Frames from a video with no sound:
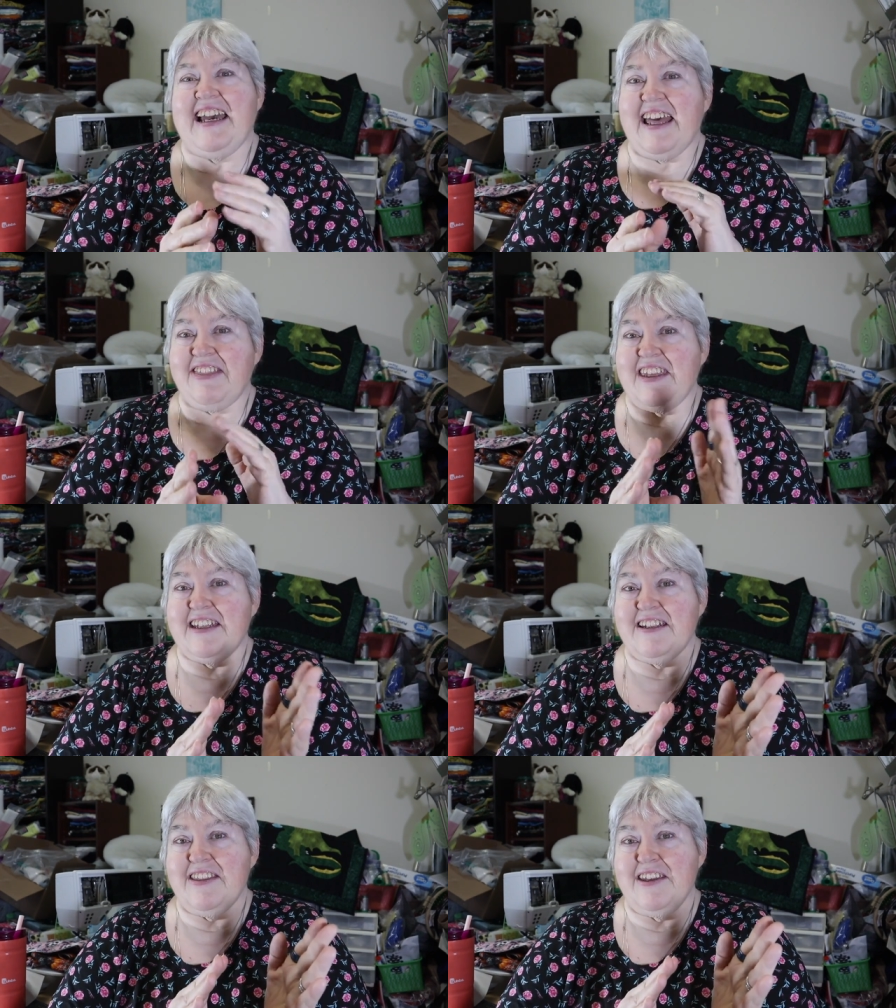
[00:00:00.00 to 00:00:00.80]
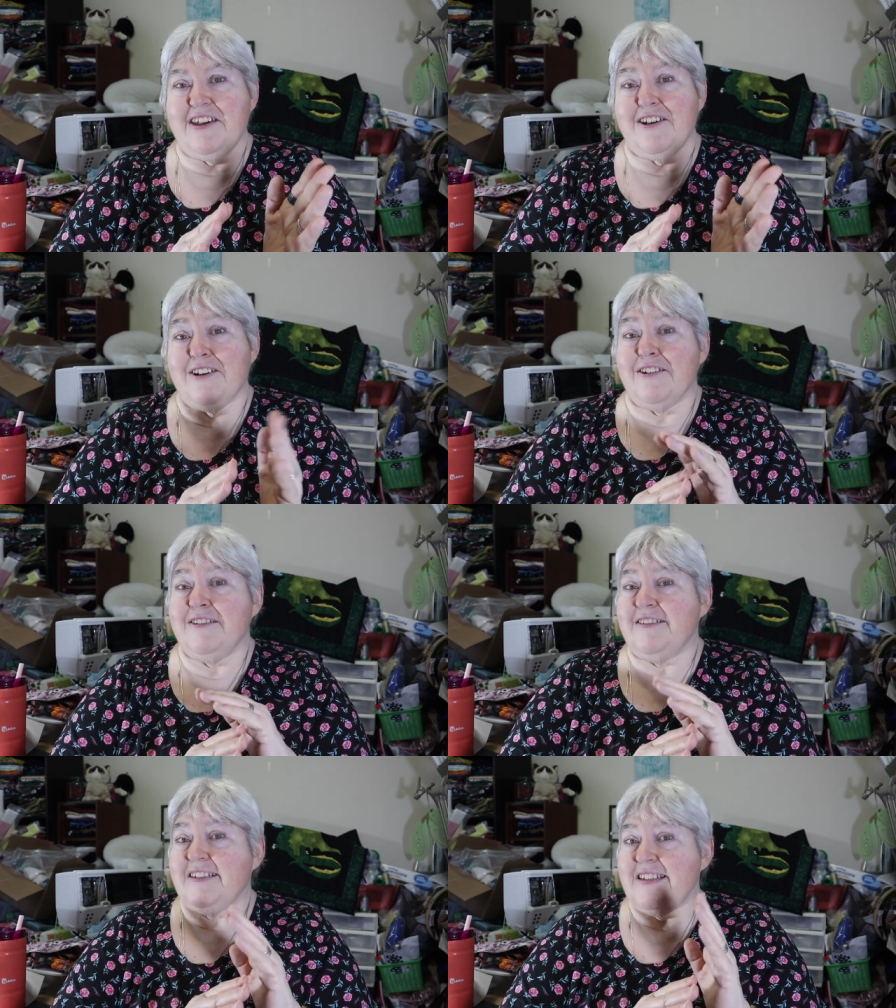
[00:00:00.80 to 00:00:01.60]
at the end of the year,
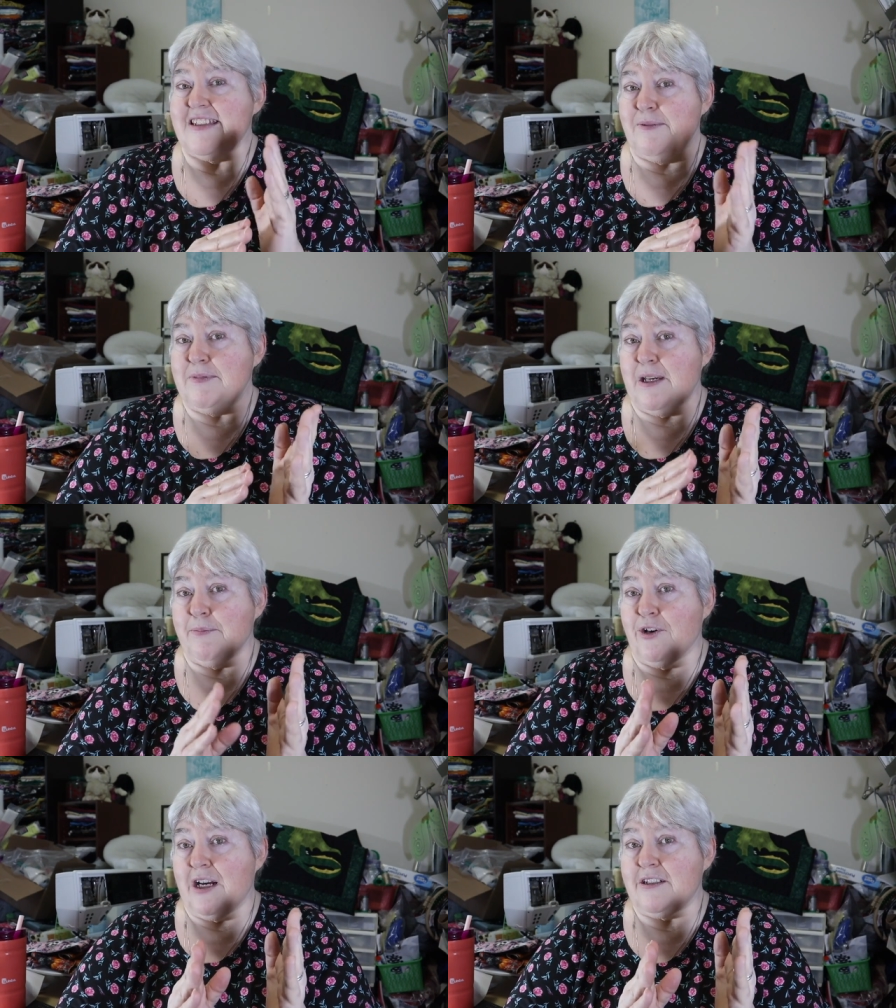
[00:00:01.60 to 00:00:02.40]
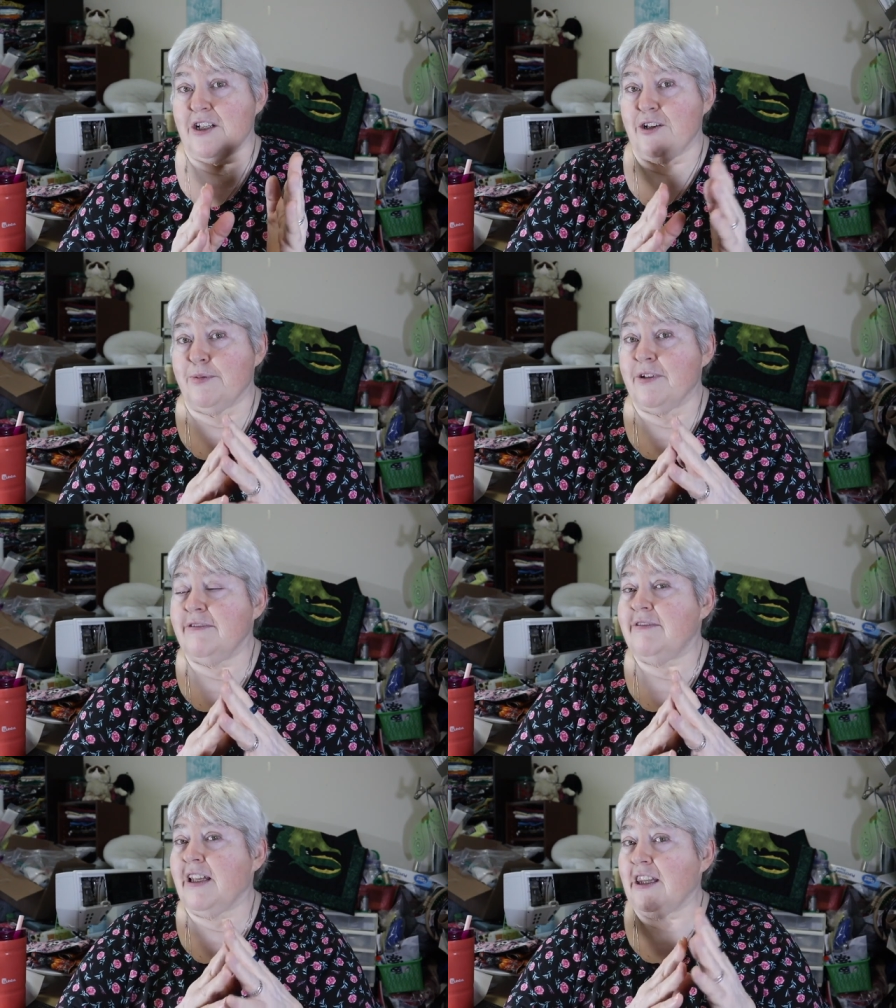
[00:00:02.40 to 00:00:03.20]
September, October,
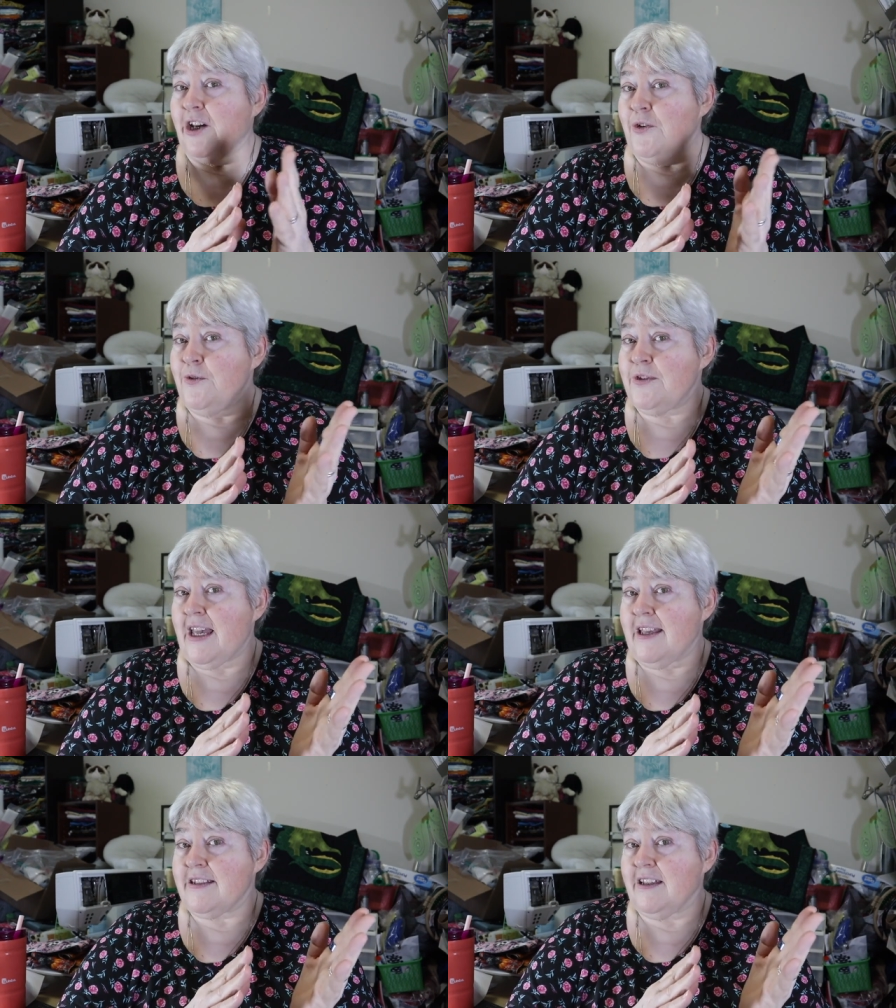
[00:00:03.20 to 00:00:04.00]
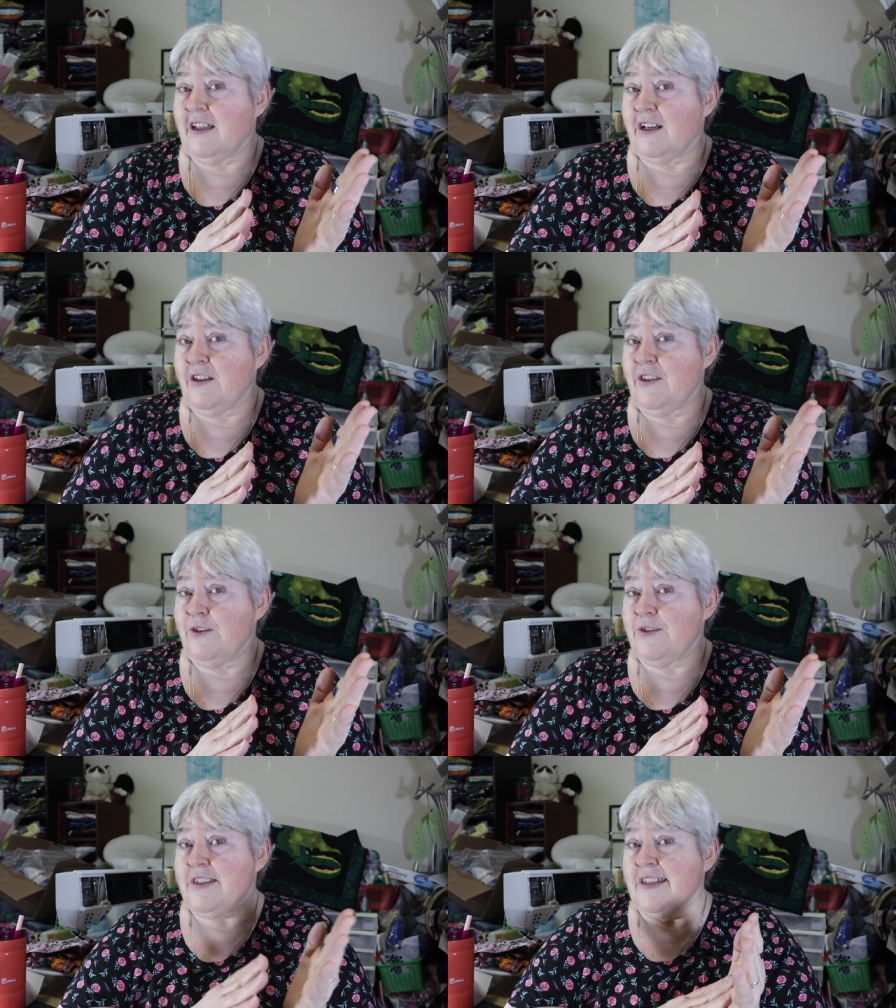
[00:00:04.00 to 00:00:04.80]
Lowe's has a lot of
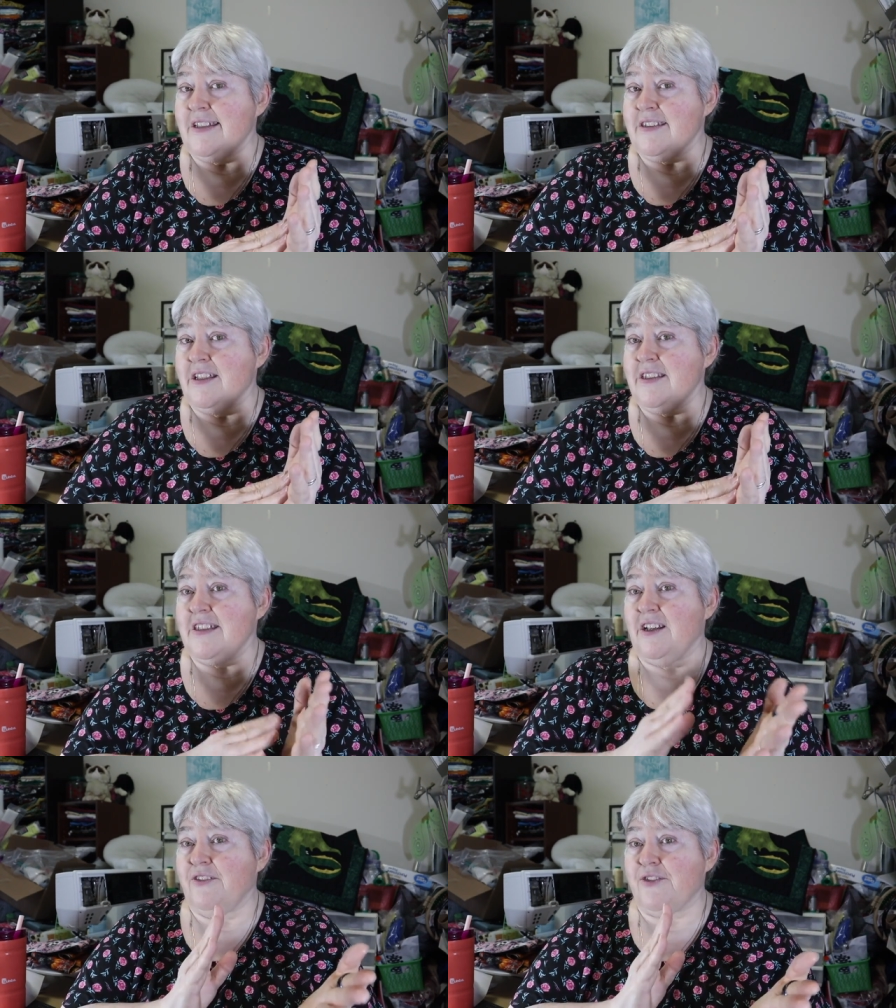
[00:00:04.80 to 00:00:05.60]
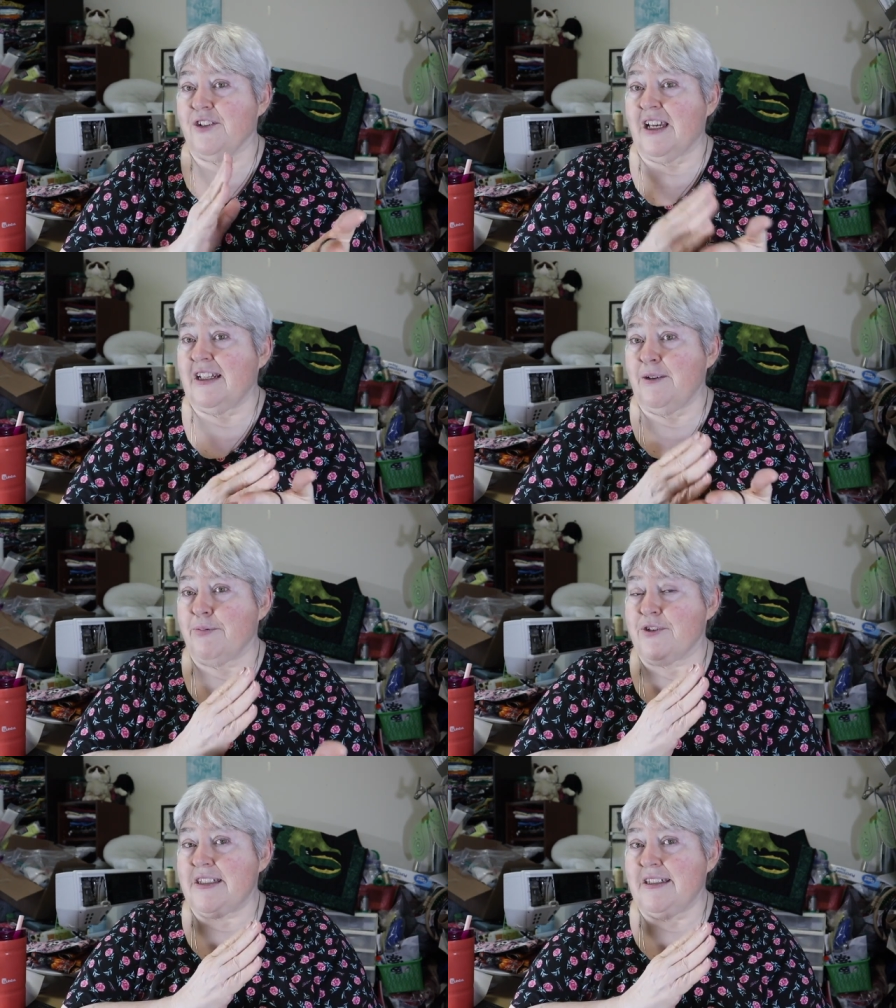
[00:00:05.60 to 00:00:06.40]
those things on sale for
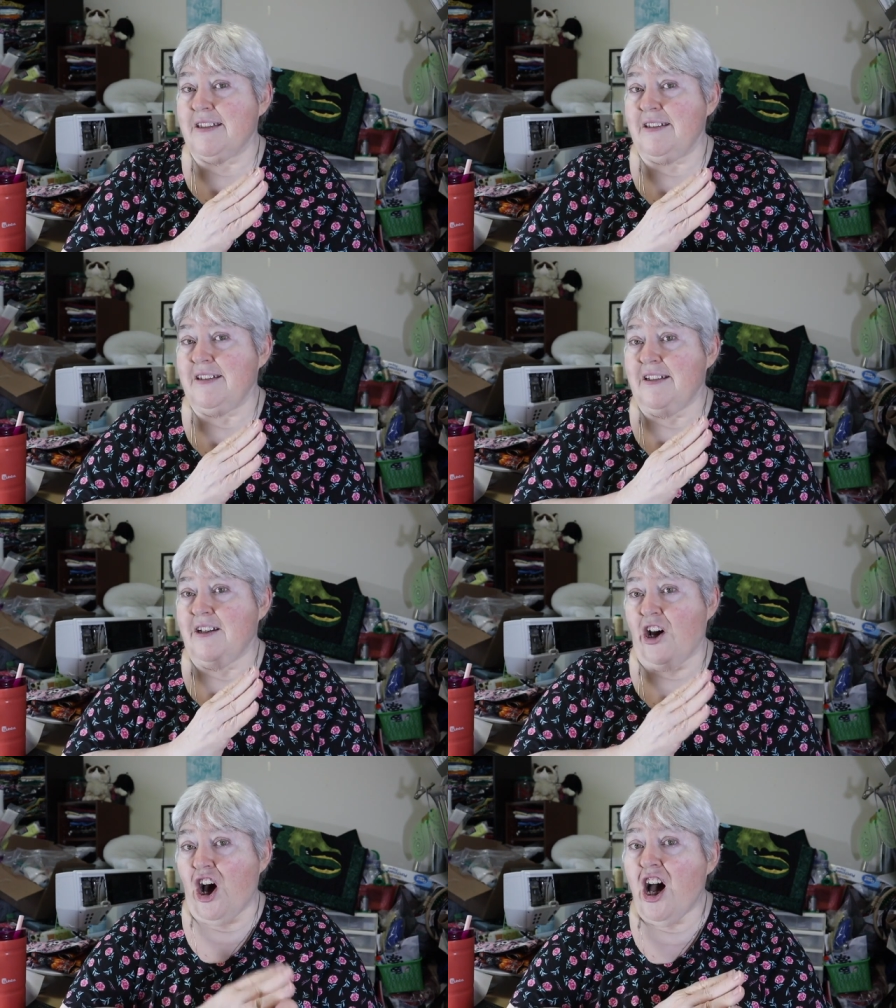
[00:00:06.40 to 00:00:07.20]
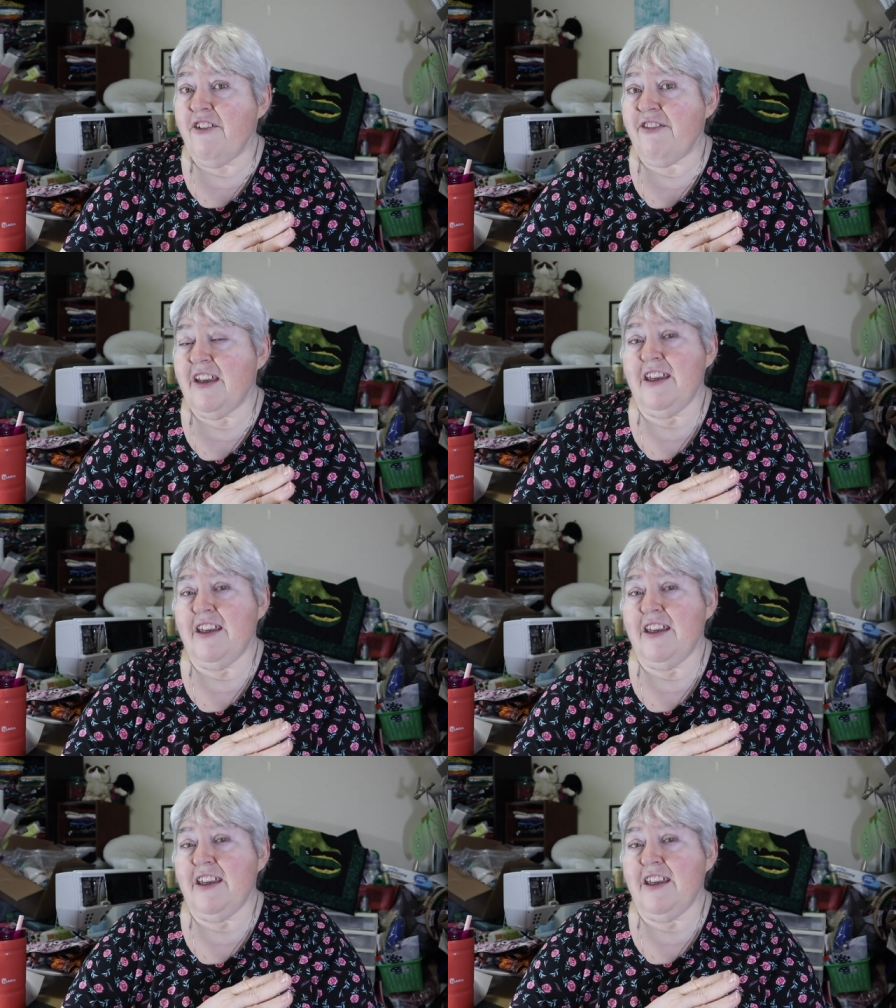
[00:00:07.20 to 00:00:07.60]
90% off